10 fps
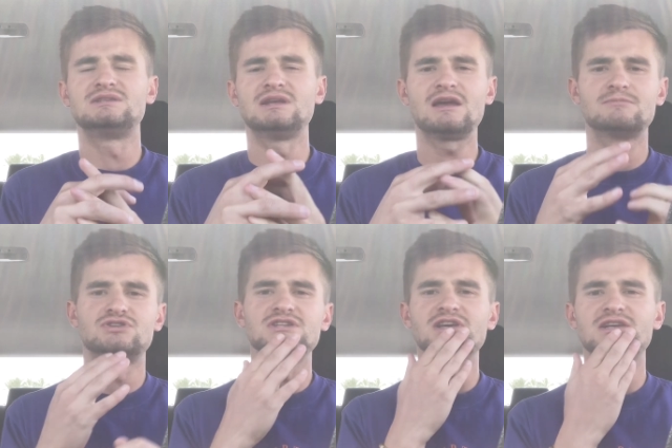damn,
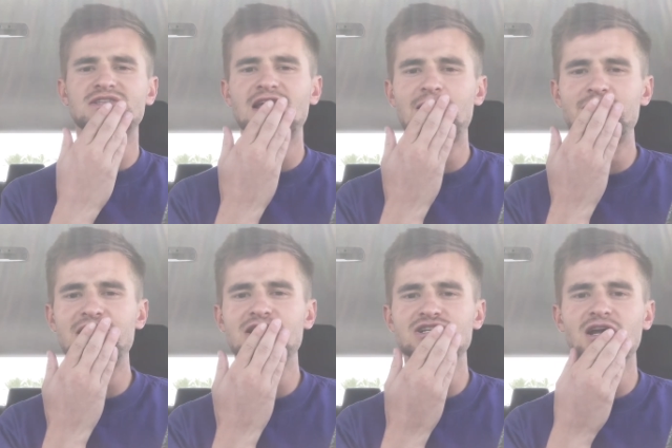she's like damn
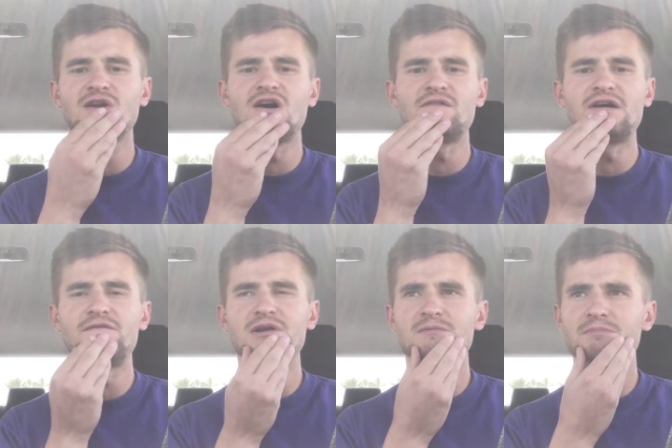near checking off
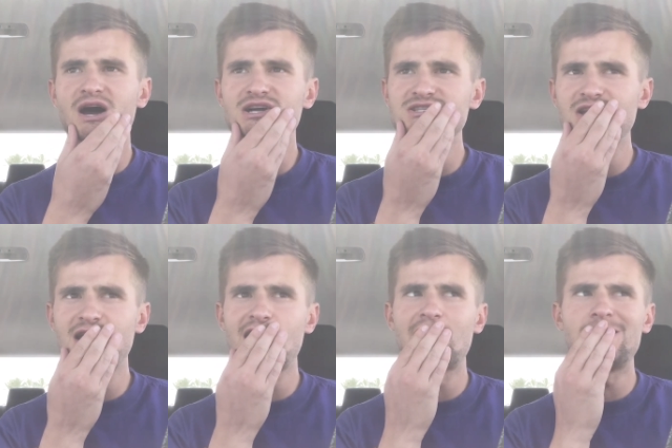every box that
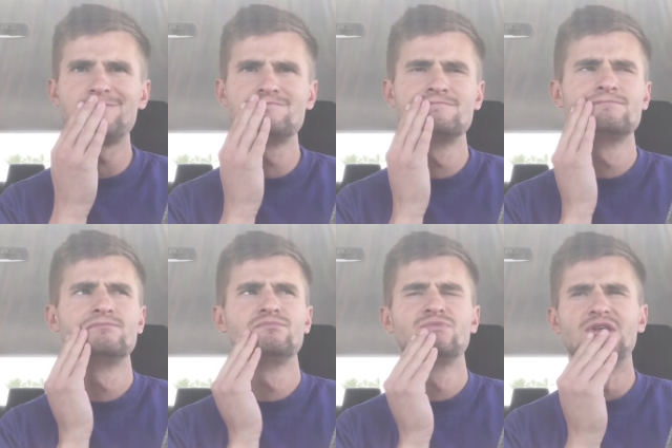I
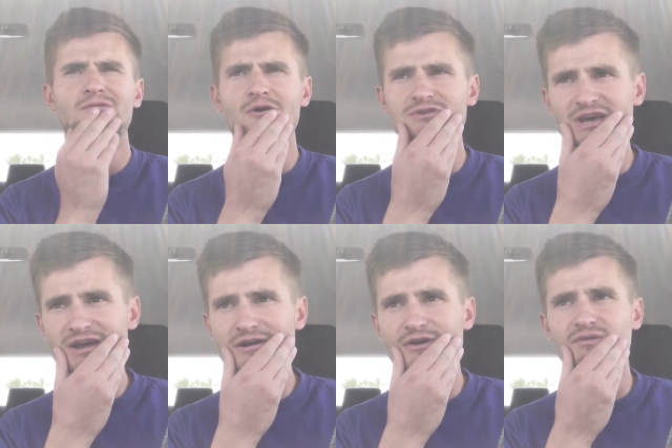wrote
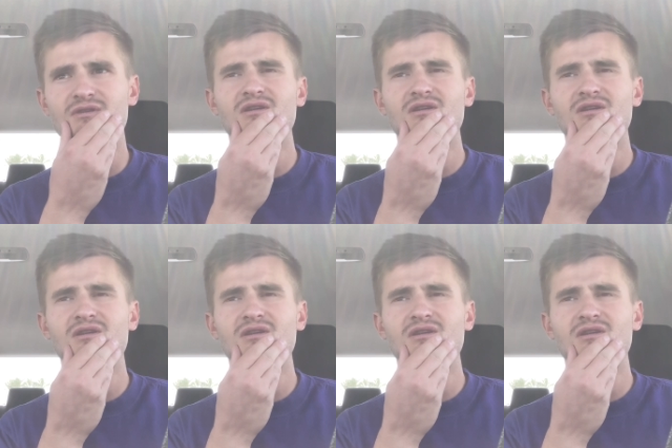down.